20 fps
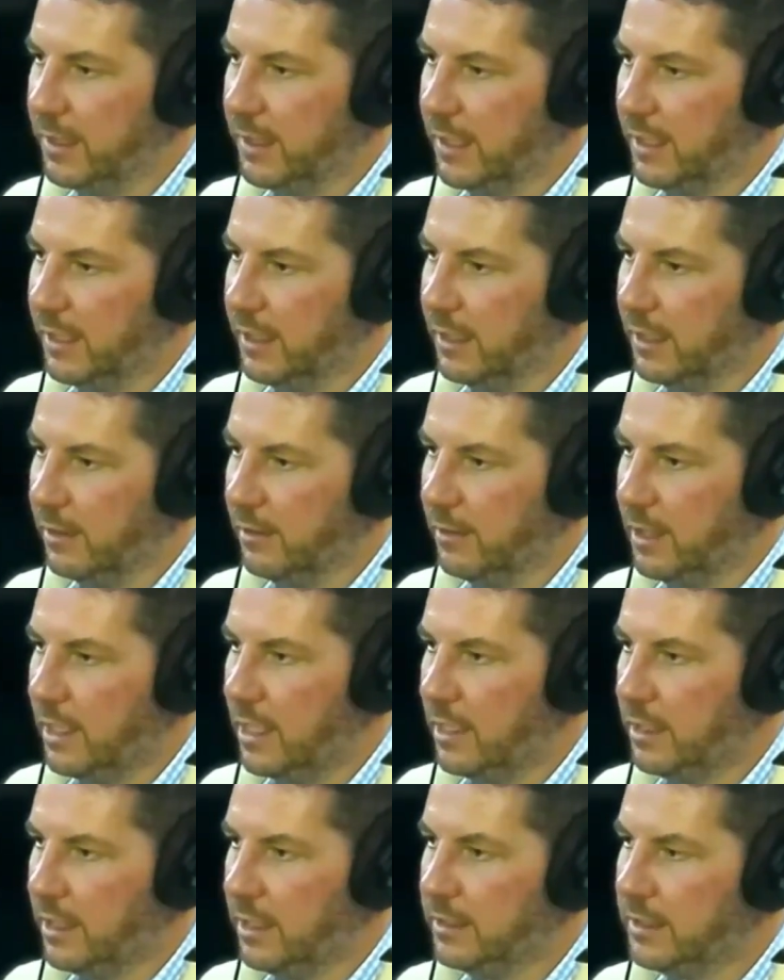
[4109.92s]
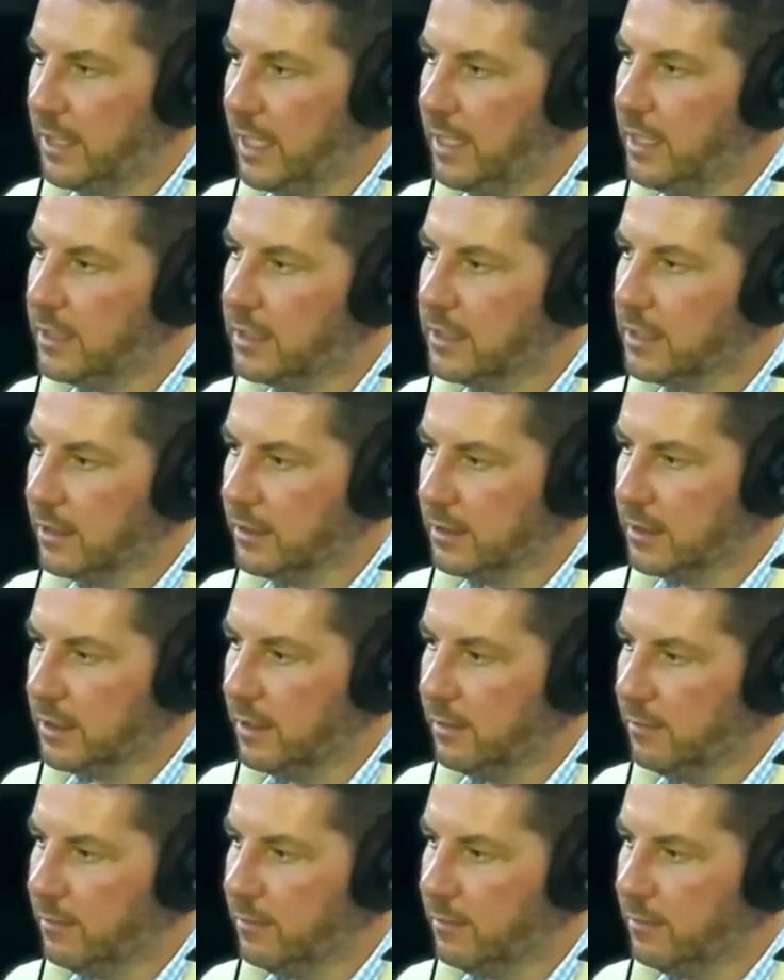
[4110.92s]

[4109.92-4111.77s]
But and in tenants on